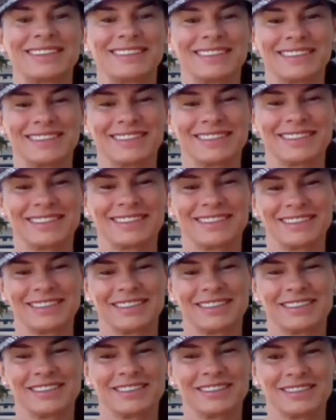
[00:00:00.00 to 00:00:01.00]

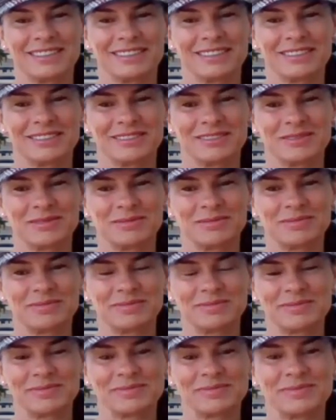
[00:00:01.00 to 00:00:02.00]

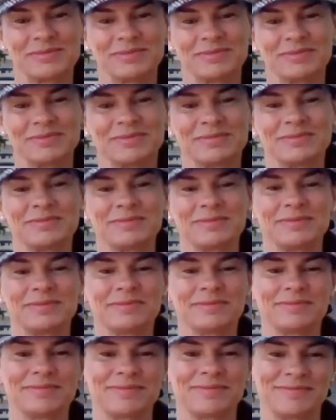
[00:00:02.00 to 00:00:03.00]

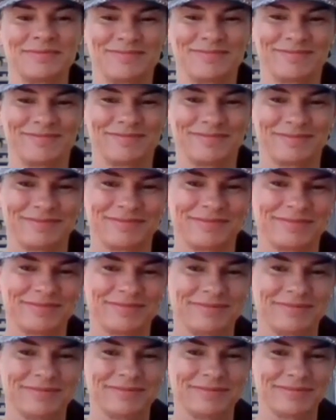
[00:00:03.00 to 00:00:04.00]

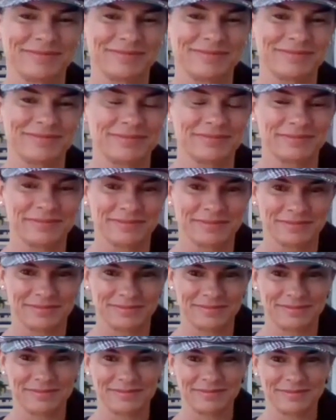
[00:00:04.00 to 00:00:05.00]

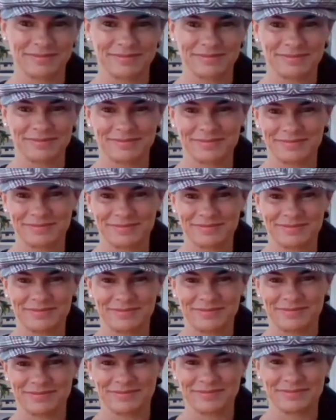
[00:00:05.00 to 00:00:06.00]

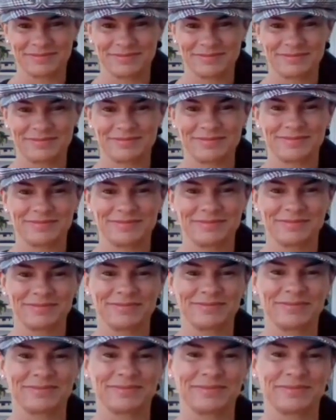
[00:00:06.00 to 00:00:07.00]

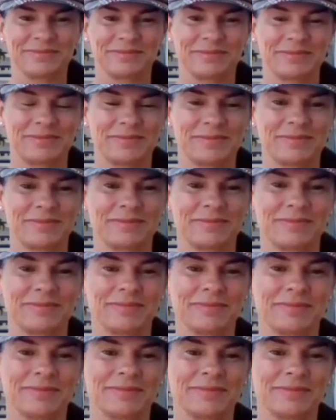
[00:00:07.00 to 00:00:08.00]
[no speech]